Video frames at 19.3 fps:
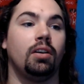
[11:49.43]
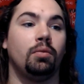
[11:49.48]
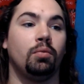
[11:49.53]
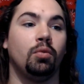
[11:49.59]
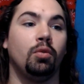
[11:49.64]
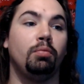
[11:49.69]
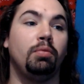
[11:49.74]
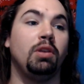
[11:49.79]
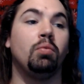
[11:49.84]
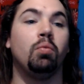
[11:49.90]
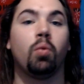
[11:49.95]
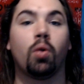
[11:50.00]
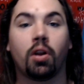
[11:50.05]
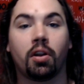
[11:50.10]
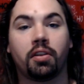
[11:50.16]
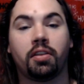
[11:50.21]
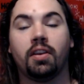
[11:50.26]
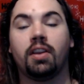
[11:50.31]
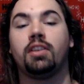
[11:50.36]
will be
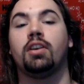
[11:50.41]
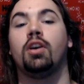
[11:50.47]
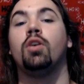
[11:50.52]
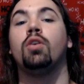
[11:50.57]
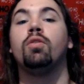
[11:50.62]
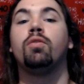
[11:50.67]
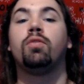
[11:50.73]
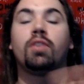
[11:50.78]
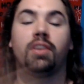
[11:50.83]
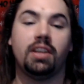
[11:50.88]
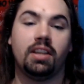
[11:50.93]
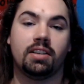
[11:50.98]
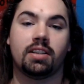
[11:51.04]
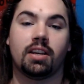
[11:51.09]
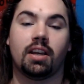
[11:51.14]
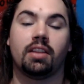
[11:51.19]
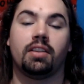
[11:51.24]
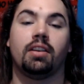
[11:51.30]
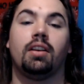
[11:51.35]
worth it over these
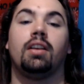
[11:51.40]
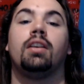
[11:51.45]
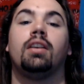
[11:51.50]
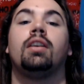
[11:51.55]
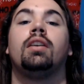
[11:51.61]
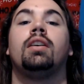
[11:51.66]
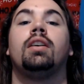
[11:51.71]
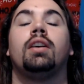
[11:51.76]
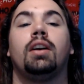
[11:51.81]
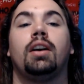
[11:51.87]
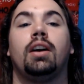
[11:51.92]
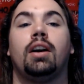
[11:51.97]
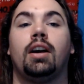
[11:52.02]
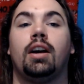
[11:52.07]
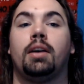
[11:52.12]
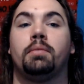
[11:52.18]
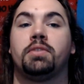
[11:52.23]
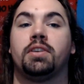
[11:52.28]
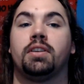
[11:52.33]
other
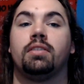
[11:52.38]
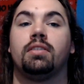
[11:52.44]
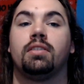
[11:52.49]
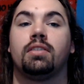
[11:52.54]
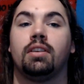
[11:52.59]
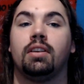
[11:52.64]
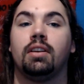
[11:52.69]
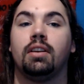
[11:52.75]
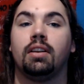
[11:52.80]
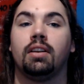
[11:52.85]
options.